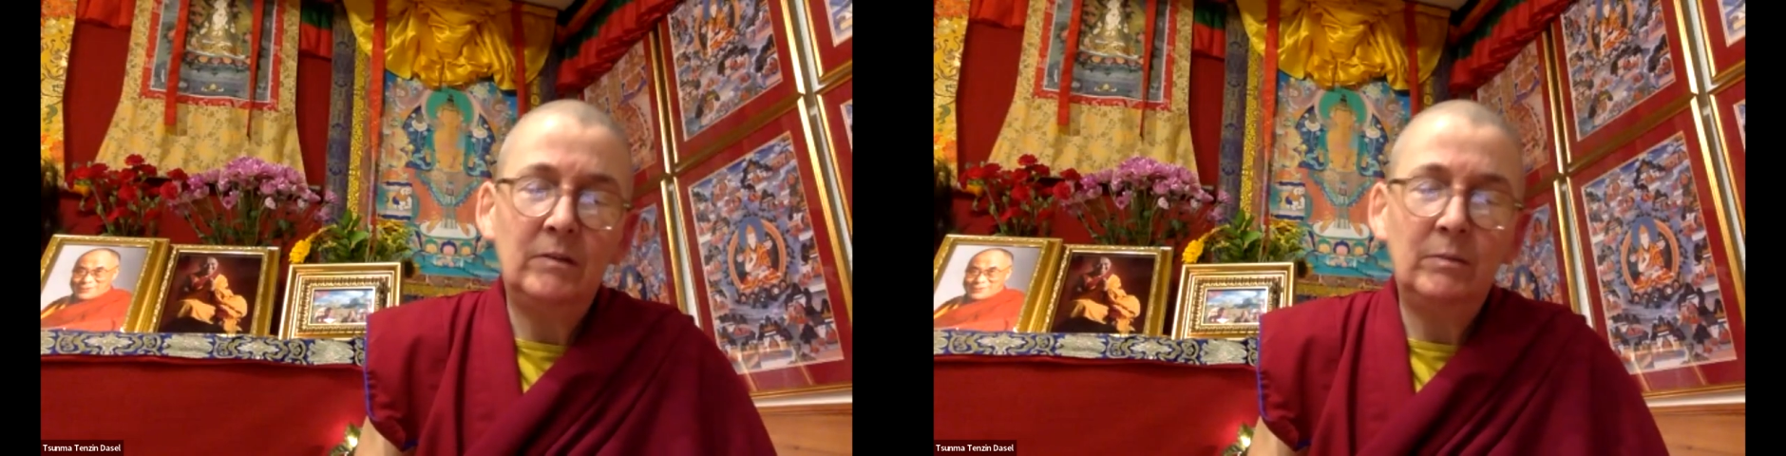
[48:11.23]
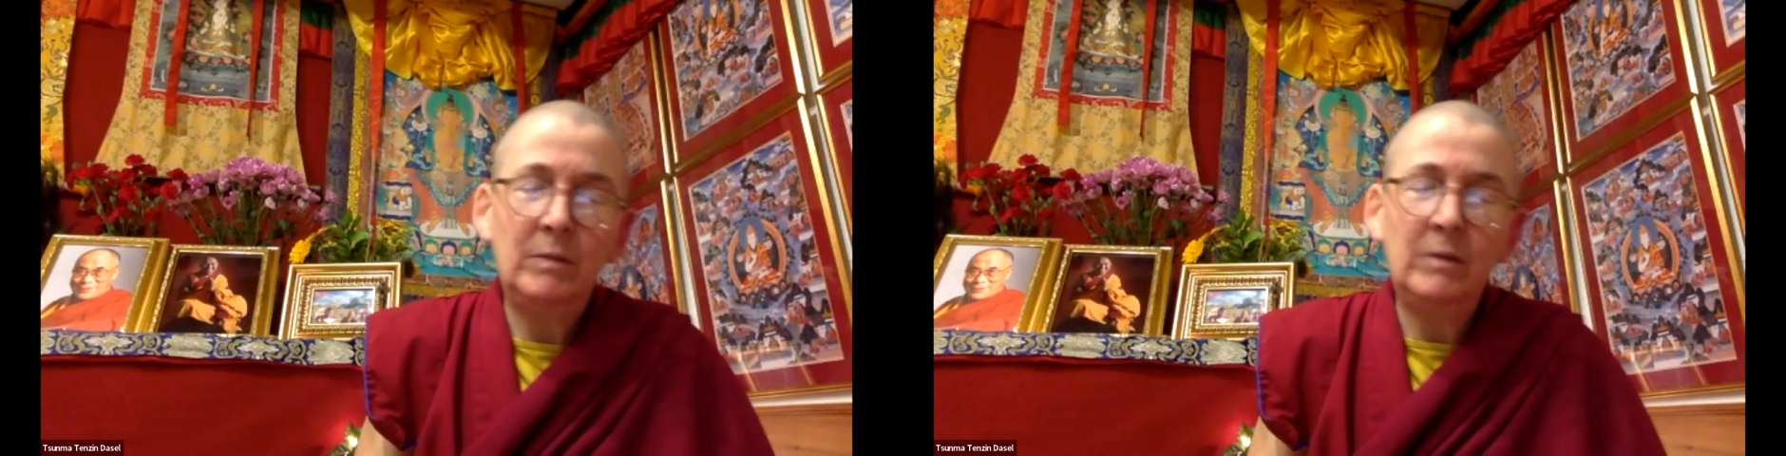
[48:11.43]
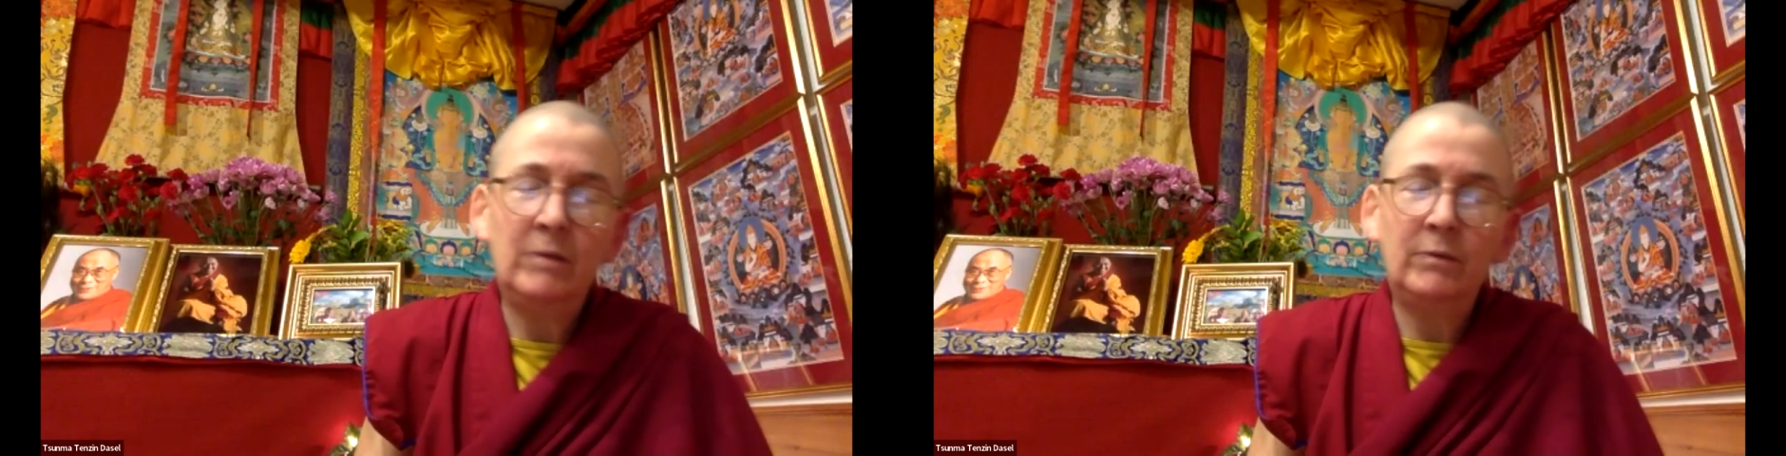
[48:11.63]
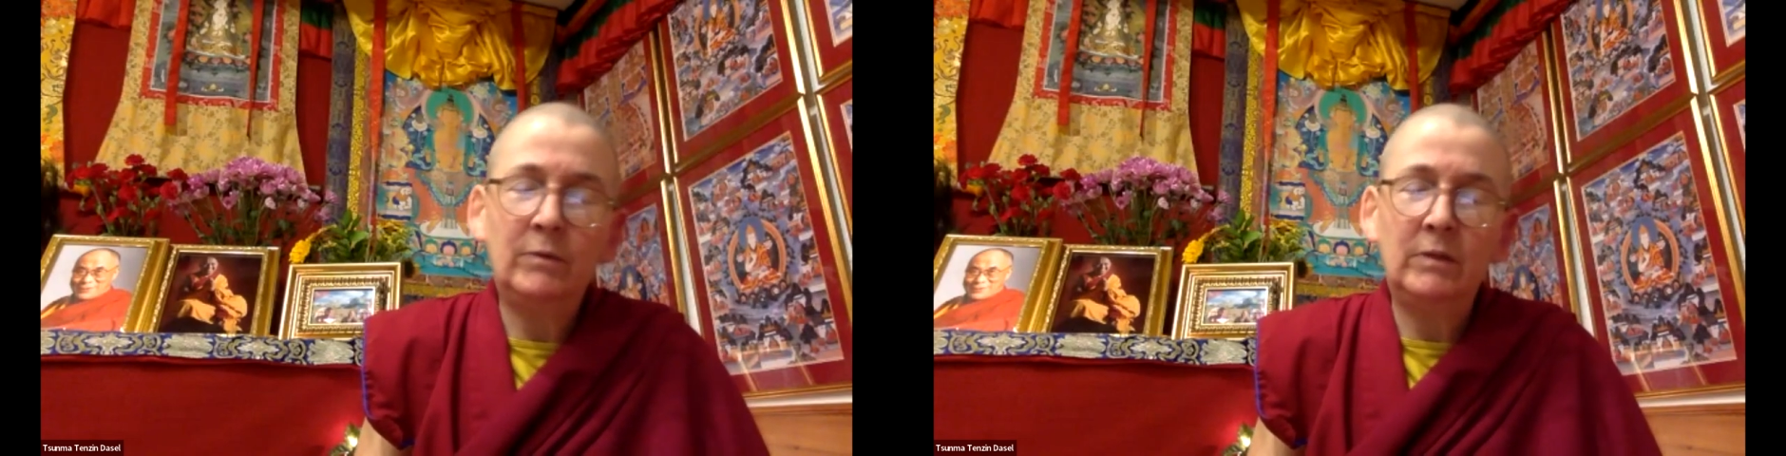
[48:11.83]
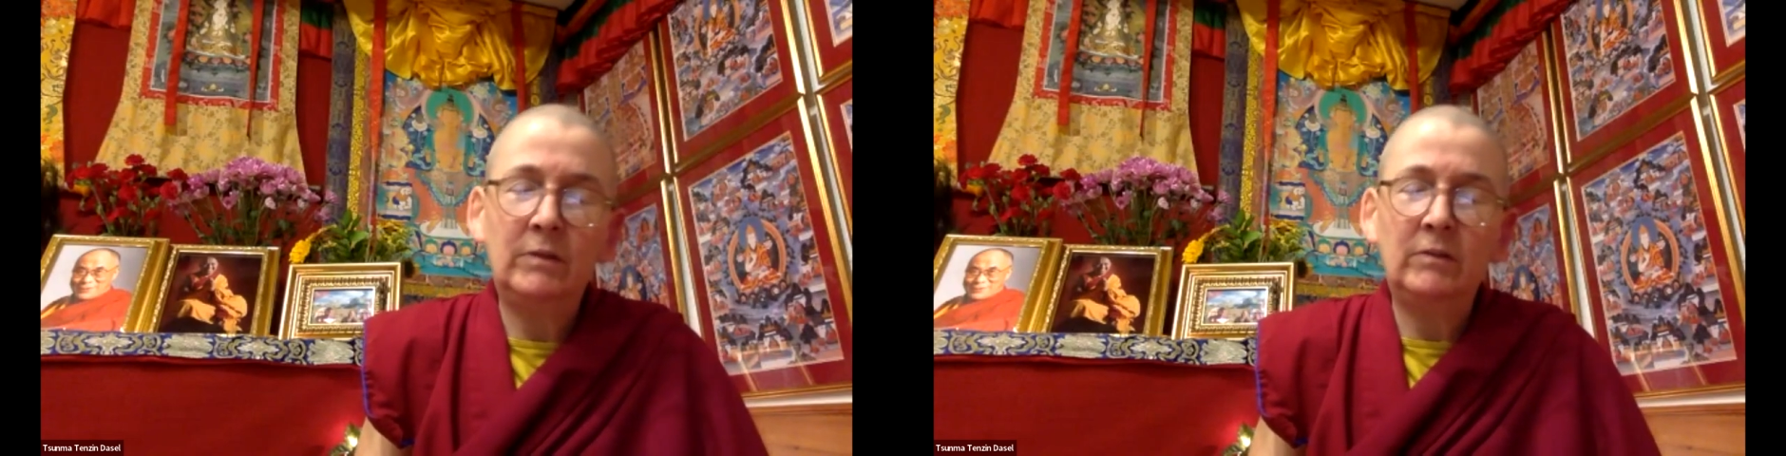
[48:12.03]

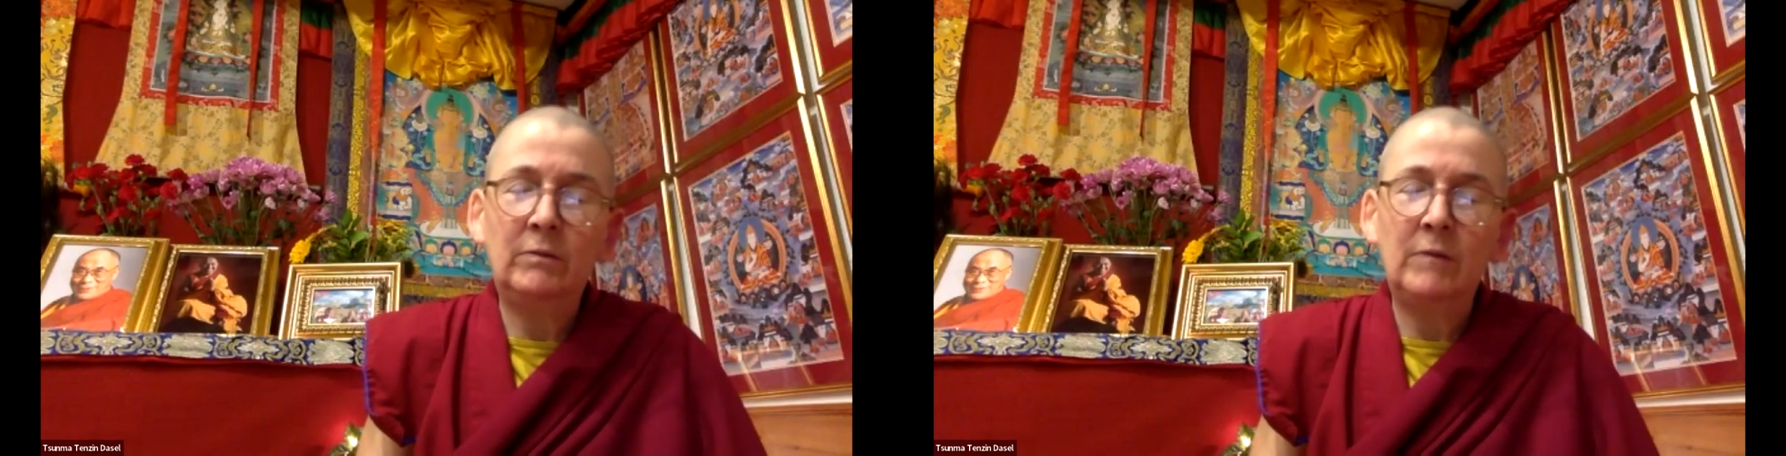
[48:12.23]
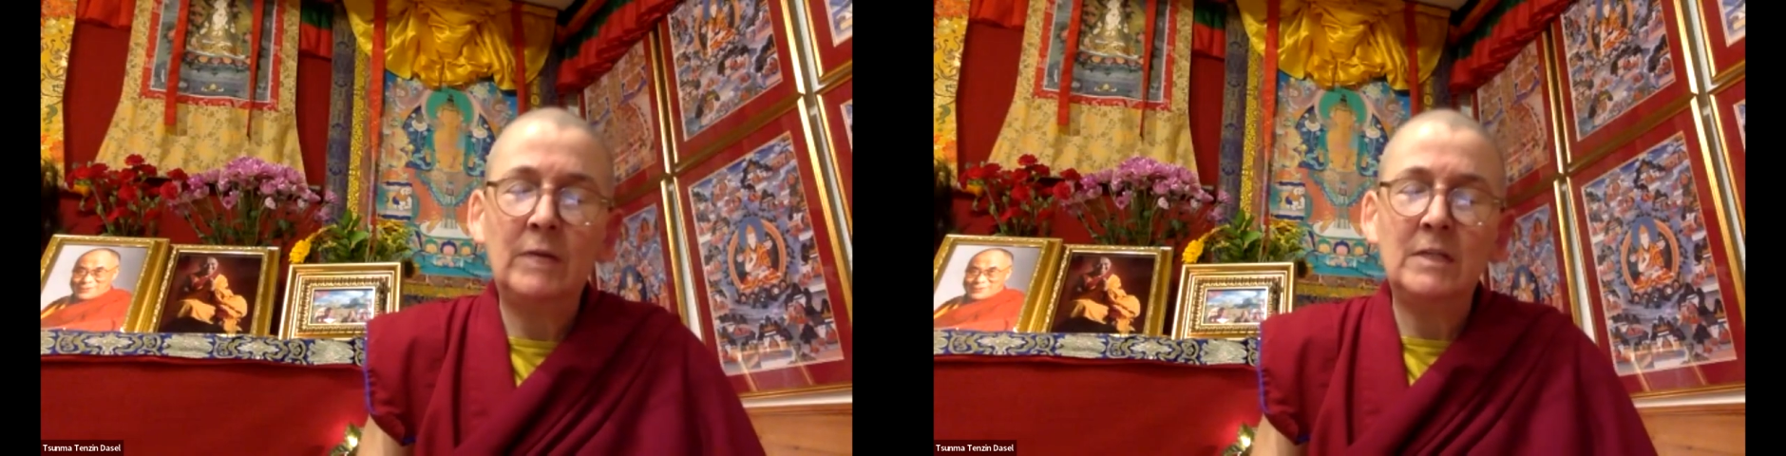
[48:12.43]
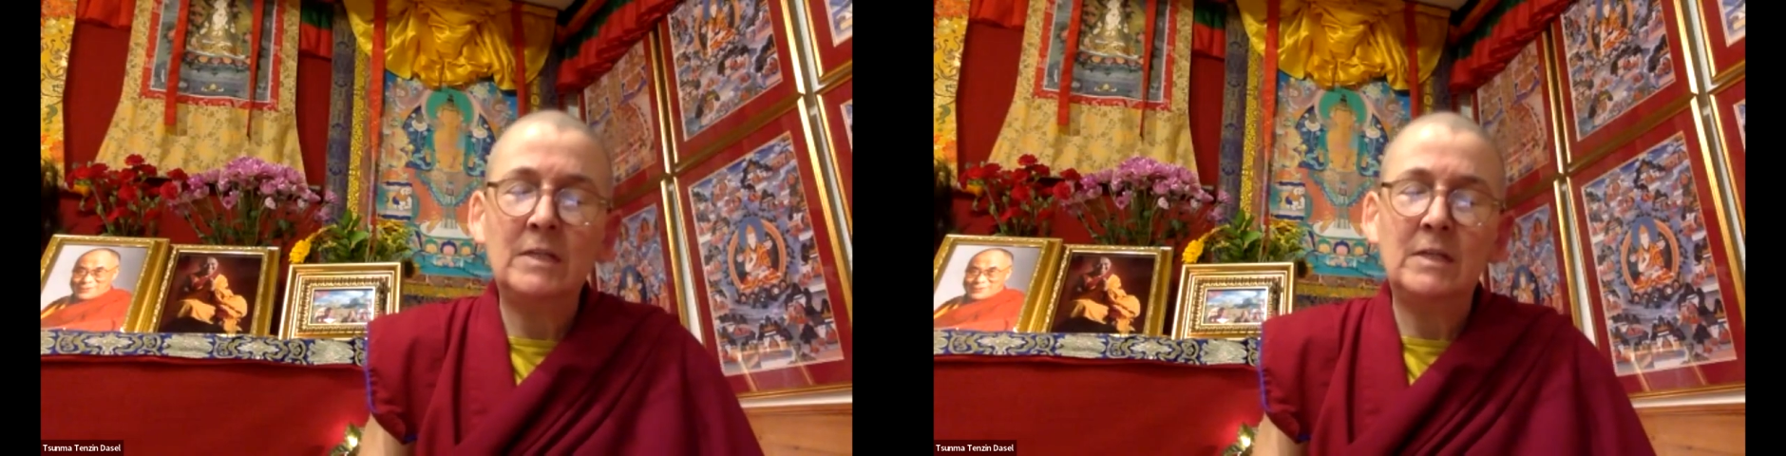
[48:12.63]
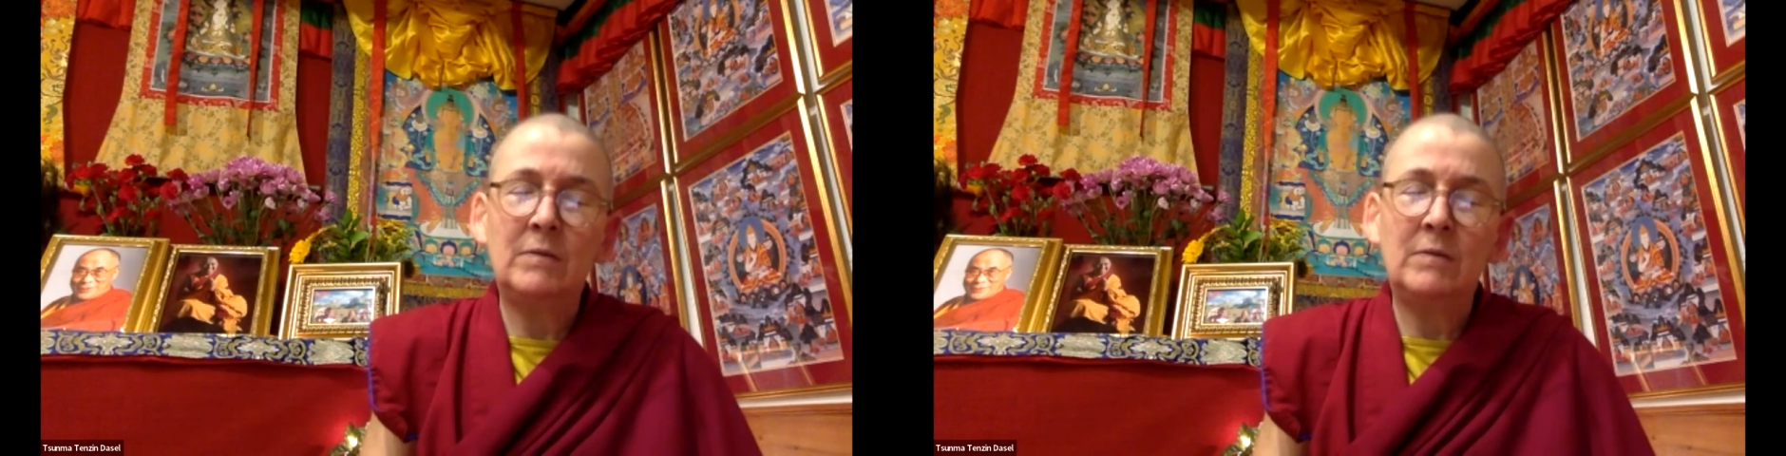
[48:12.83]
peacefulness, serenity,